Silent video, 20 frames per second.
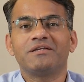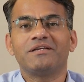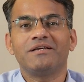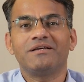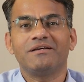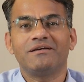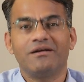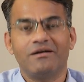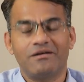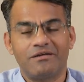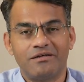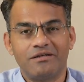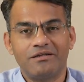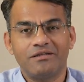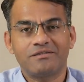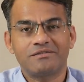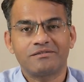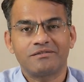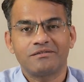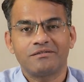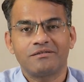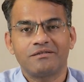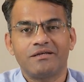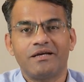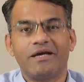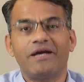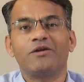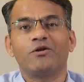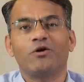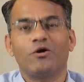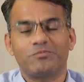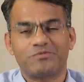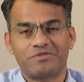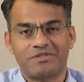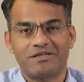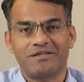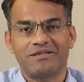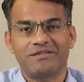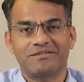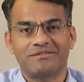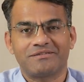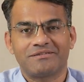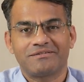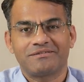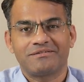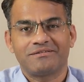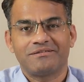the hurdles and obstacles.